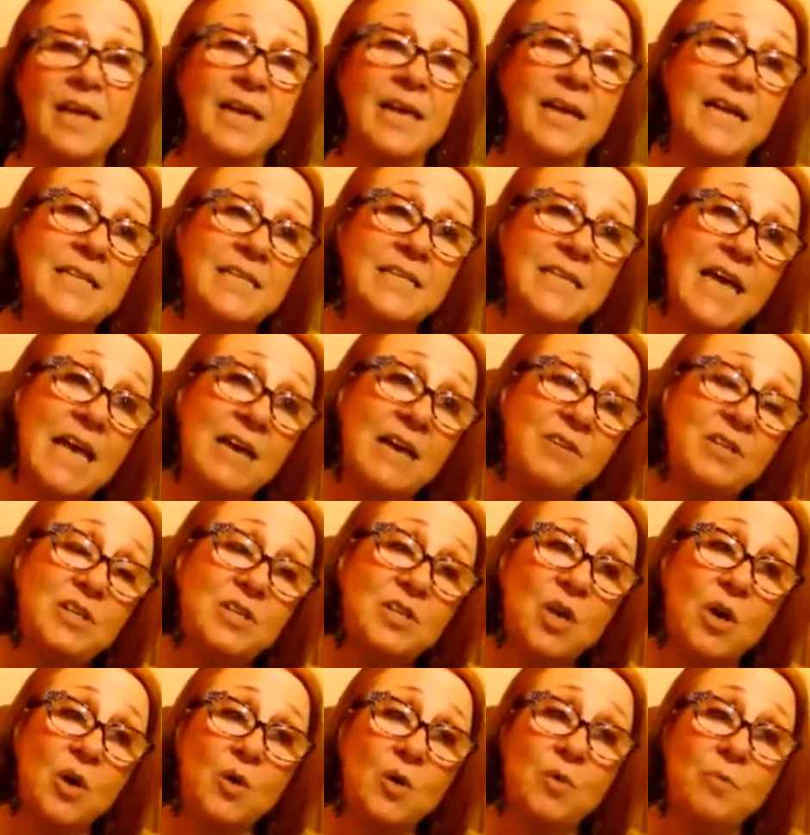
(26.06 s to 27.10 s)
It's a heavy
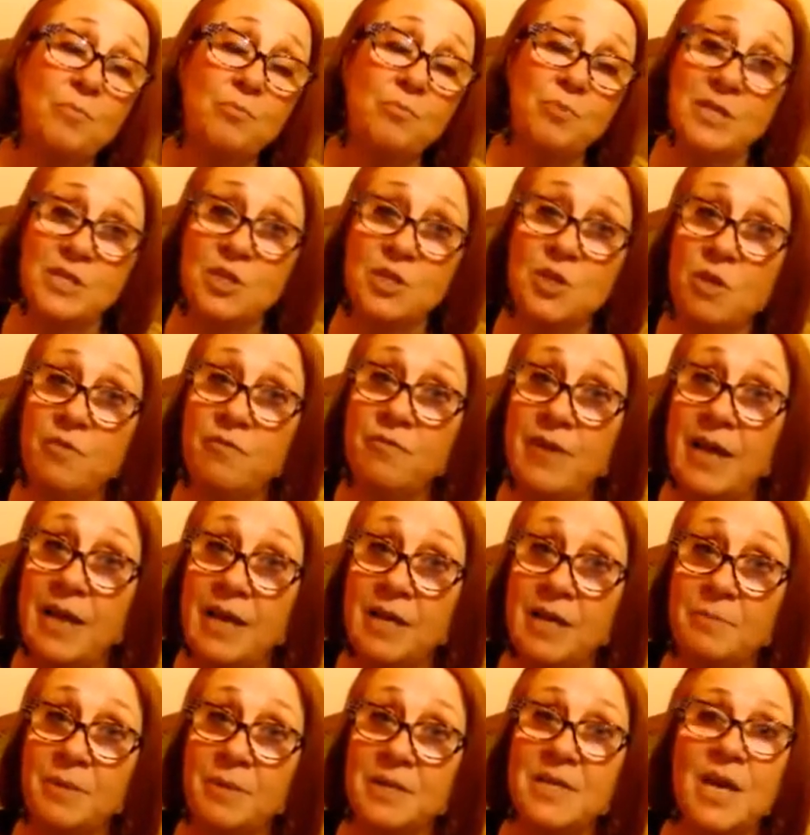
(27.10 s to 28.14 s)
tome, printed on
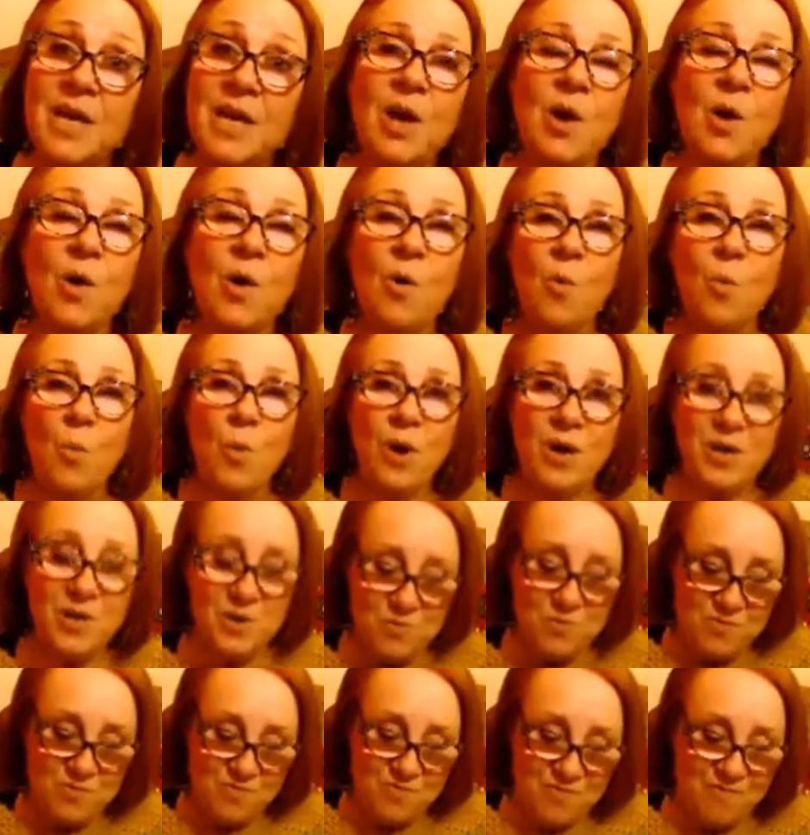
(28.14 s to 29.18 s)
vellum, and when
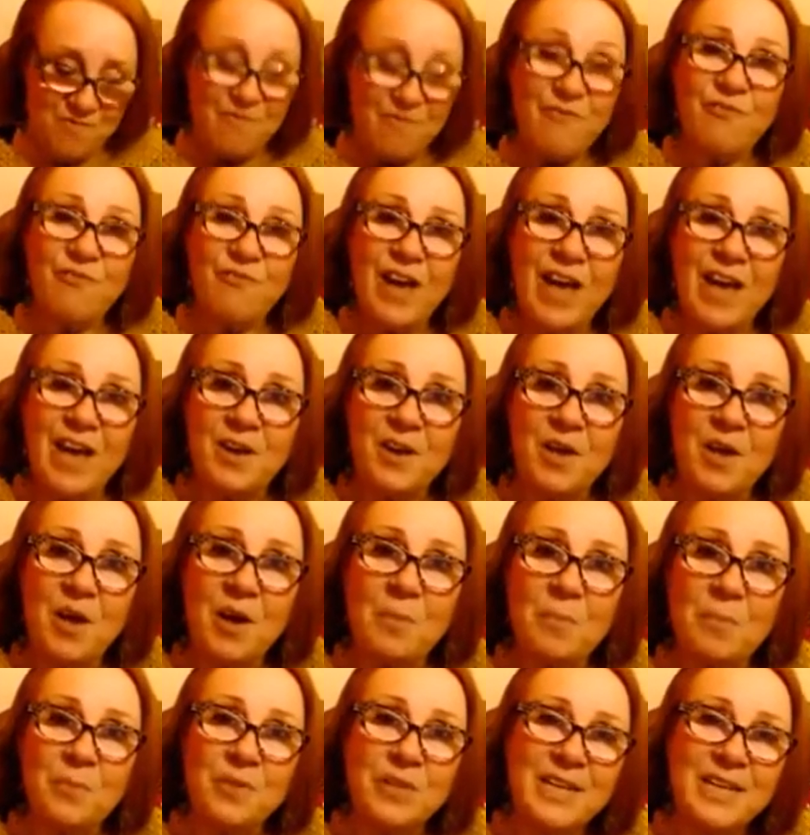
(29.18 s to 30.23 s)
you fan
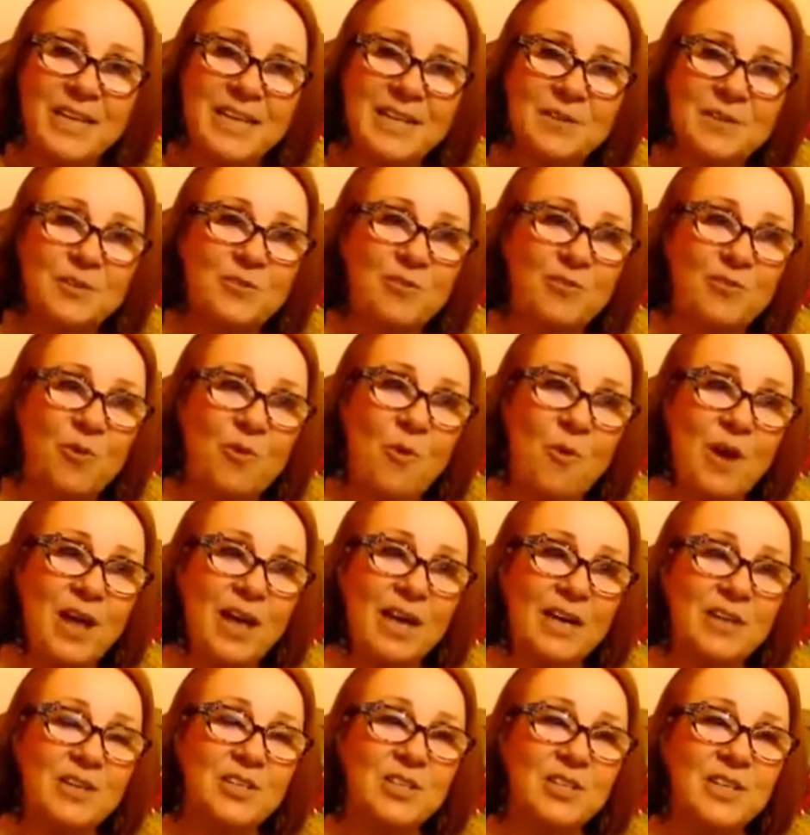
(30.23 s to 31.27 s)
up the gilt
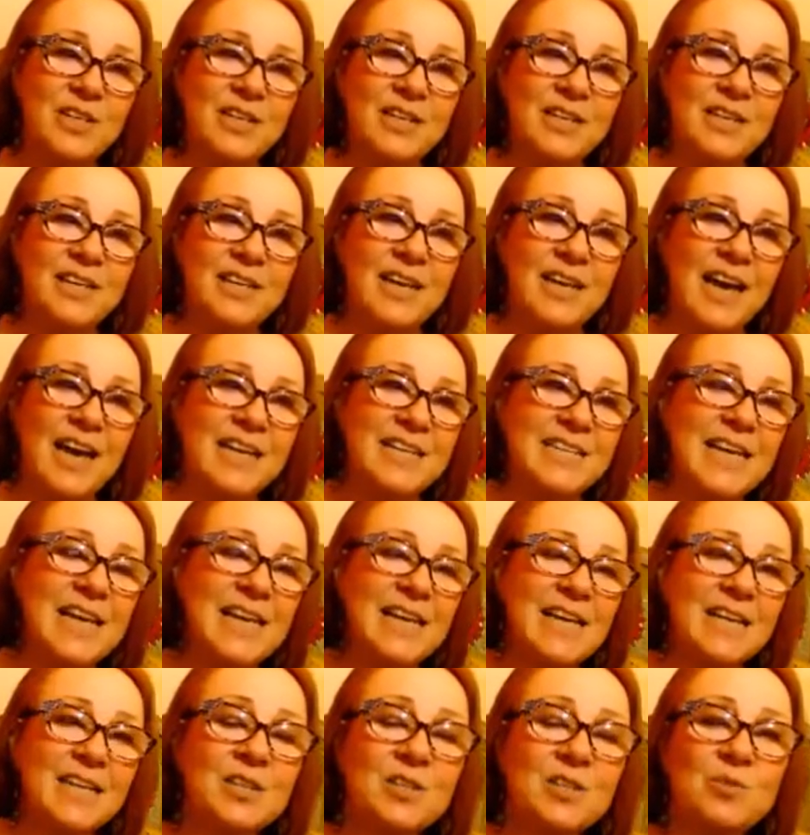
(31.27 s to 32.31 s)
foredge, a
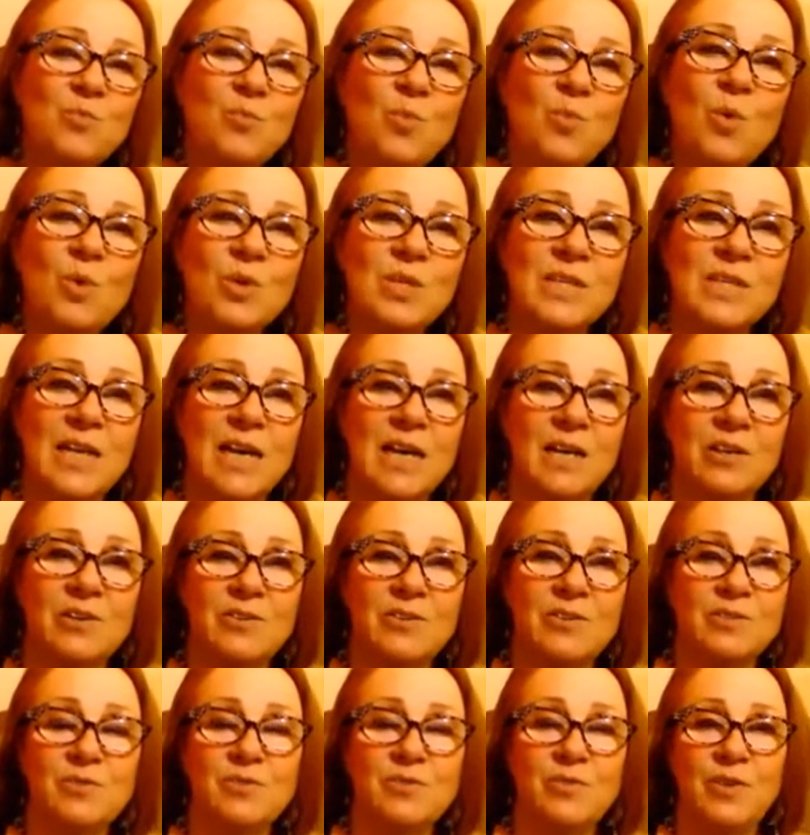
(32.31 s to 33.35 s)
delicate watercolour
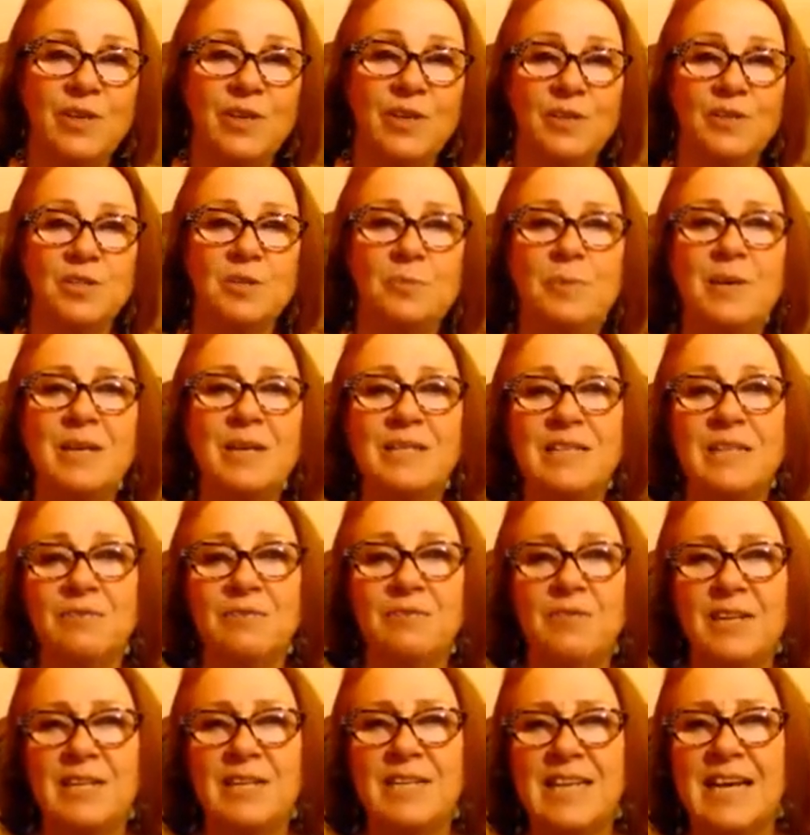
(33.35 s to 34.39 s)
is revealed depicting
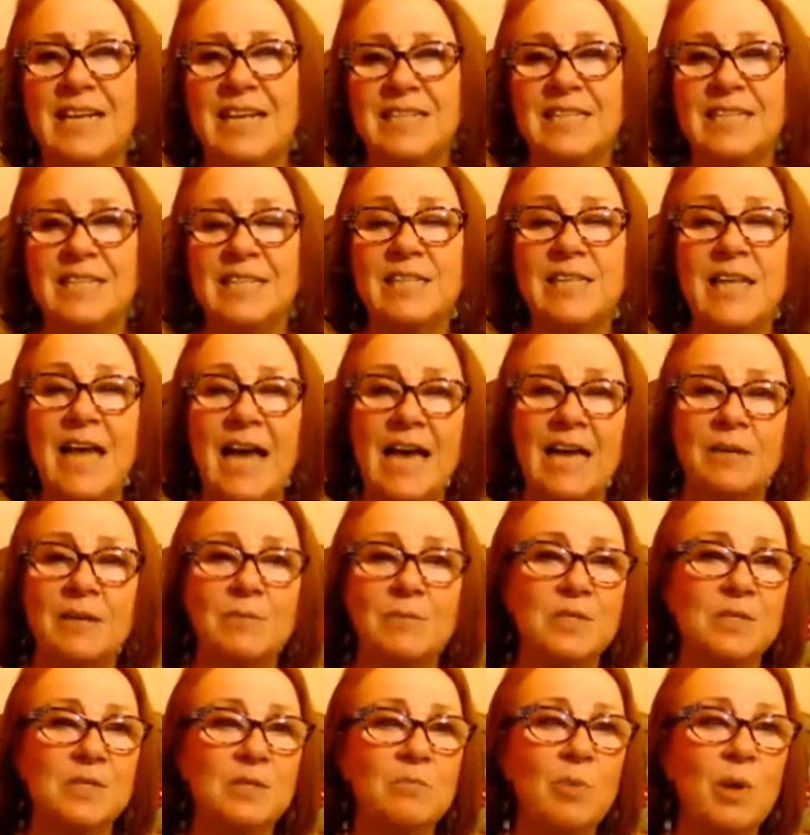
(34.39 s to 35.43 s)
fantastical
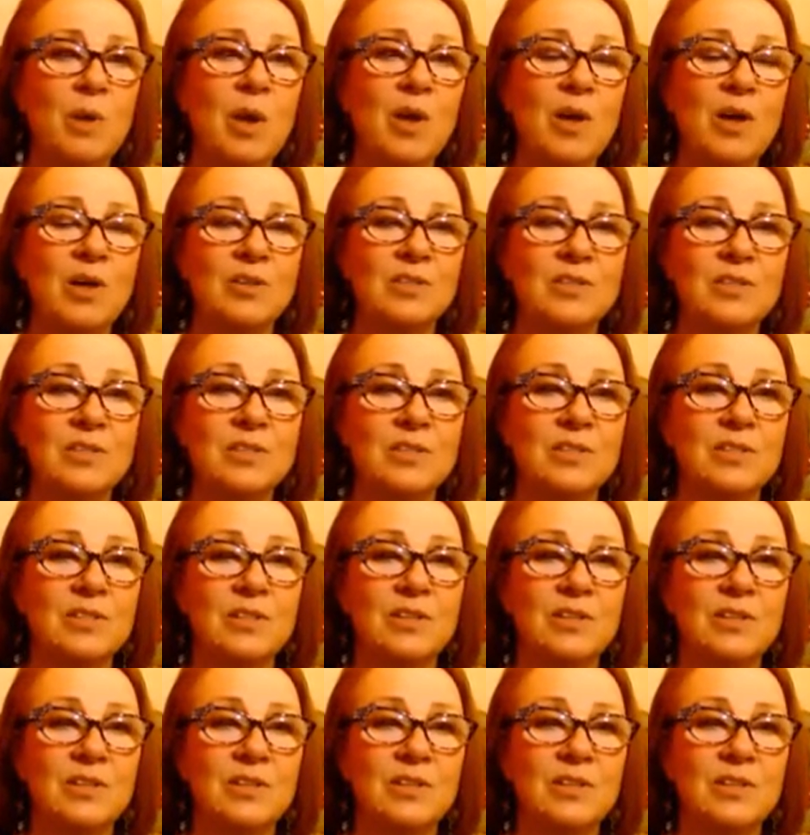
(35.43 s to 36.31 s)
animals and plants.